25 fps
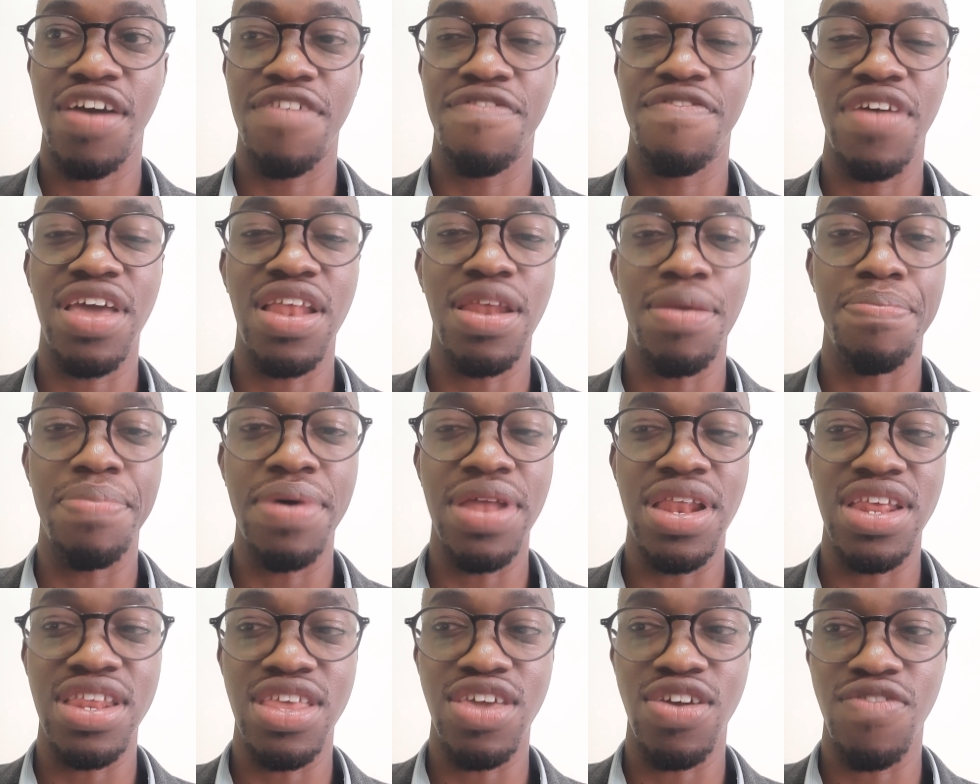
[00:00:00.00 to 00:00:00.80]

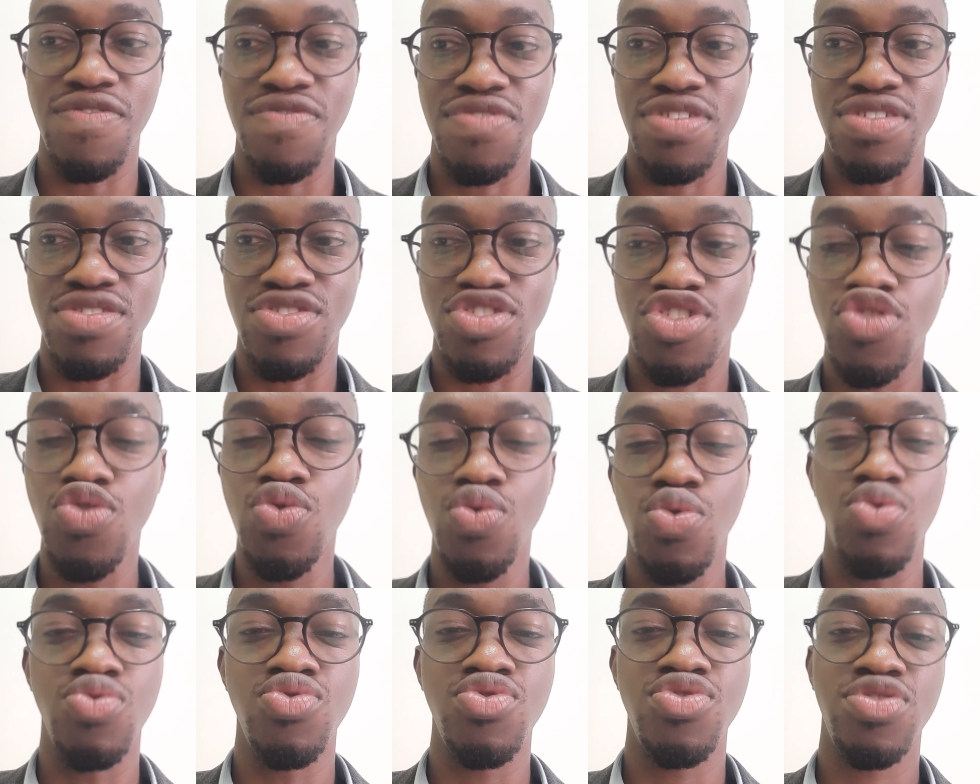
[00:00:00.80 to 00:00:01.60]
availability of the
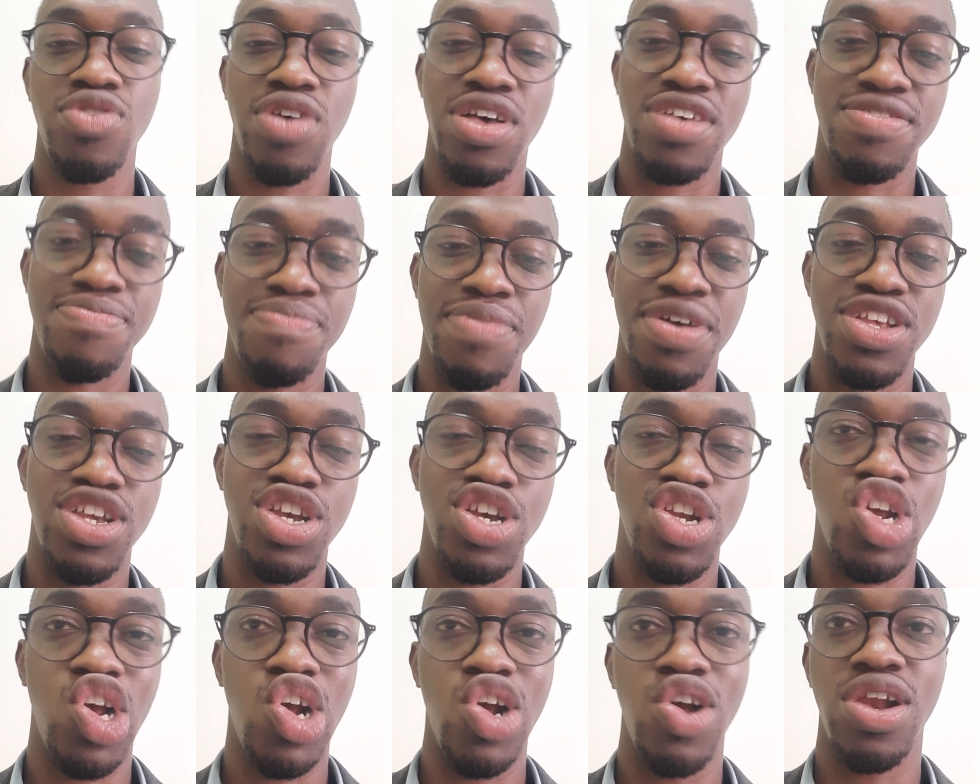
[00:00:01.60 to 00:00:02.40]
tools, as
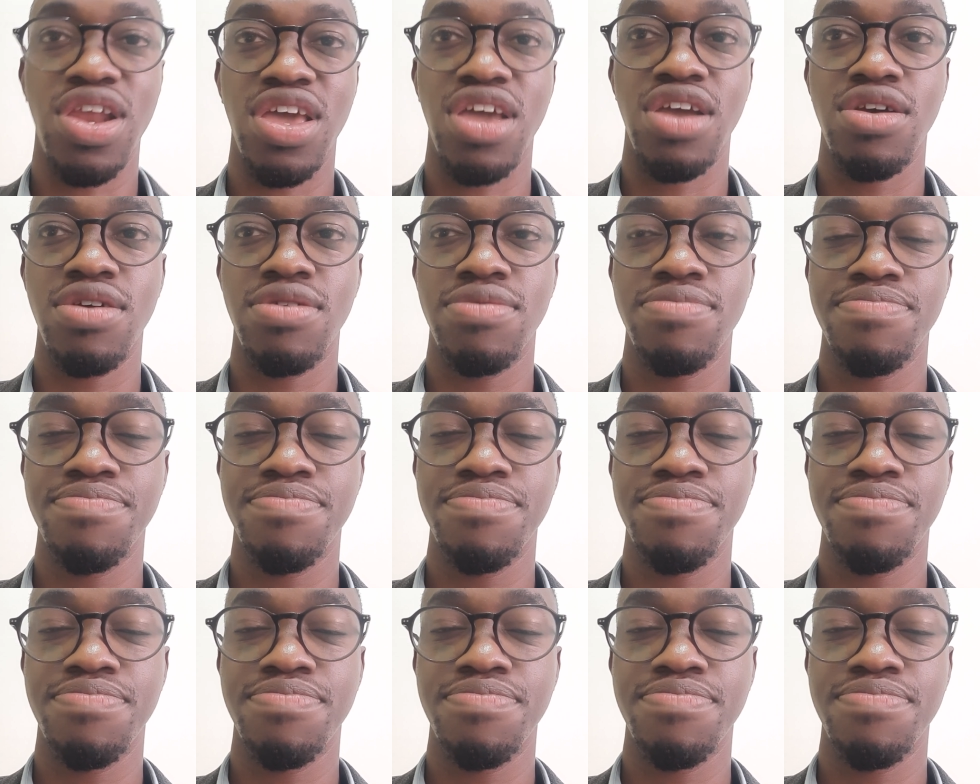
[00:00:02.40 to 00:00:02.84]
mentioned earlier.